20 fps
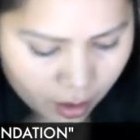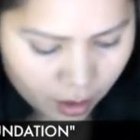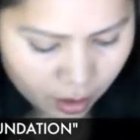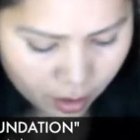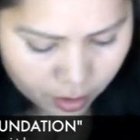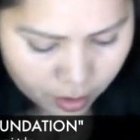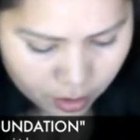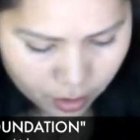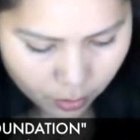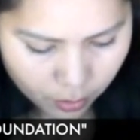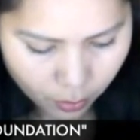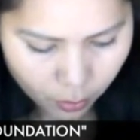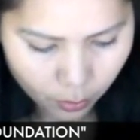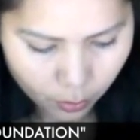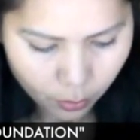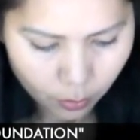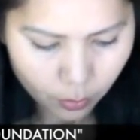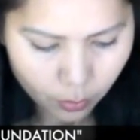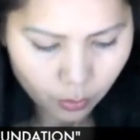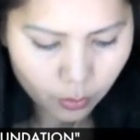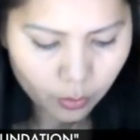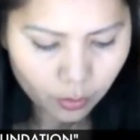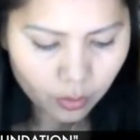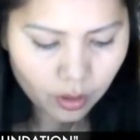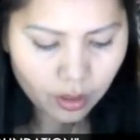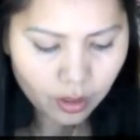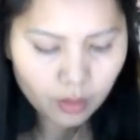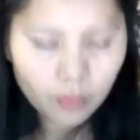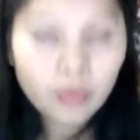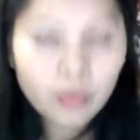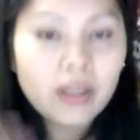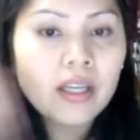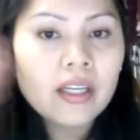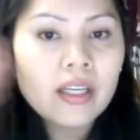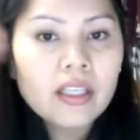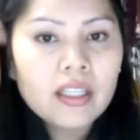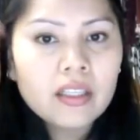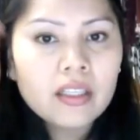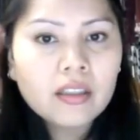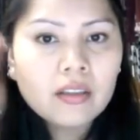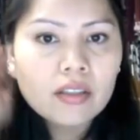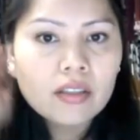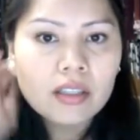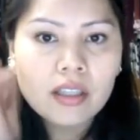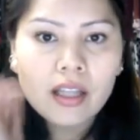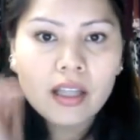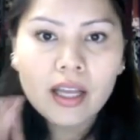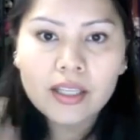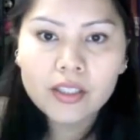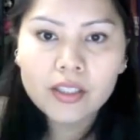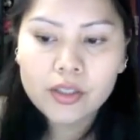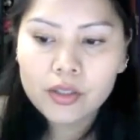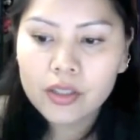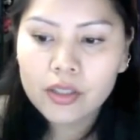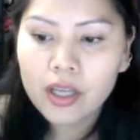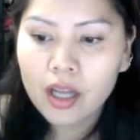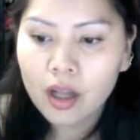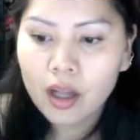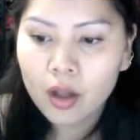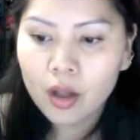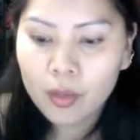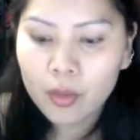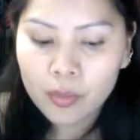So when I need a little extra help,